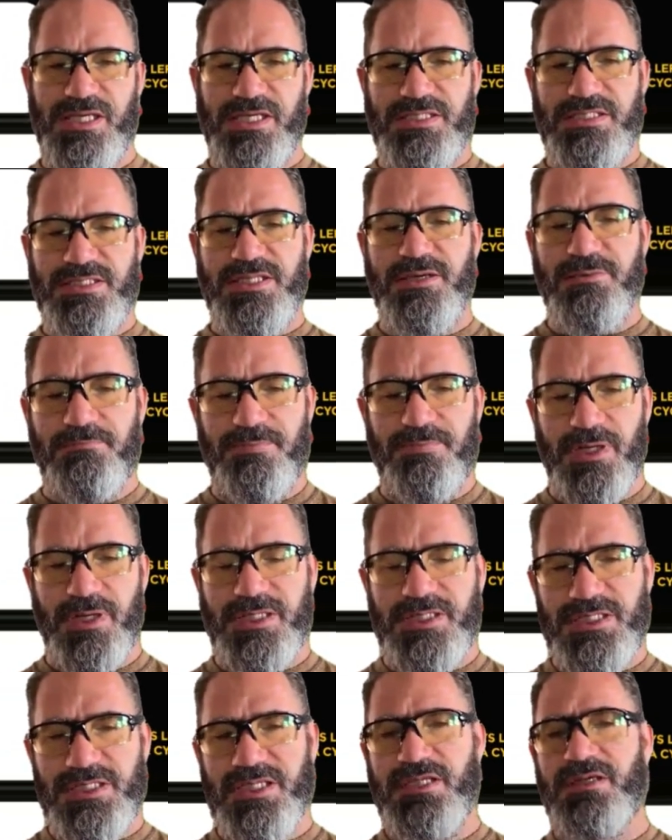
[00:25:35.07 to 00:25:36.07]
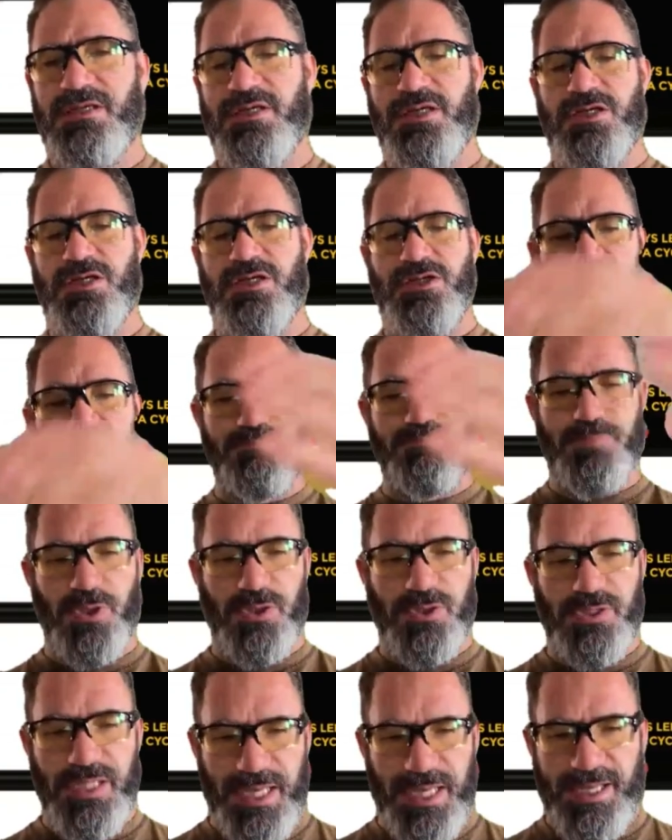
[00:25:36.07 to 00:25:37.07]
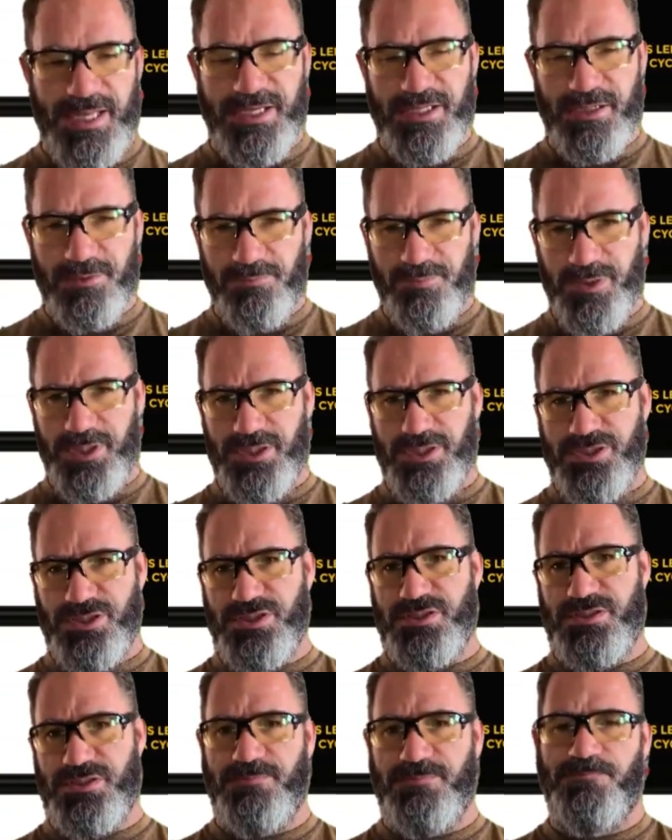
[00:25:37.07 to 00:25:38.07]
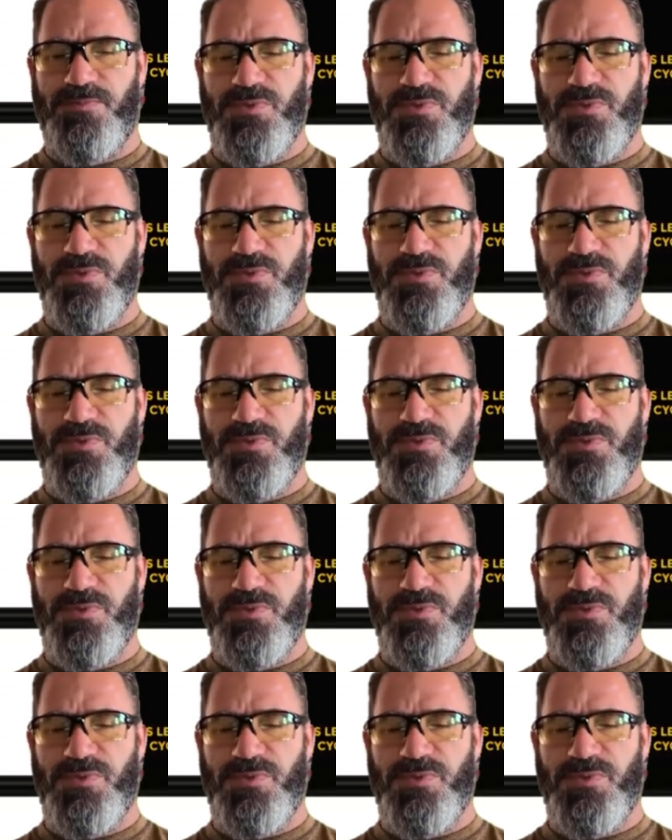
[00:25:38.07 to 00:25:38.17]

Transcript: is the ability to build landing pages.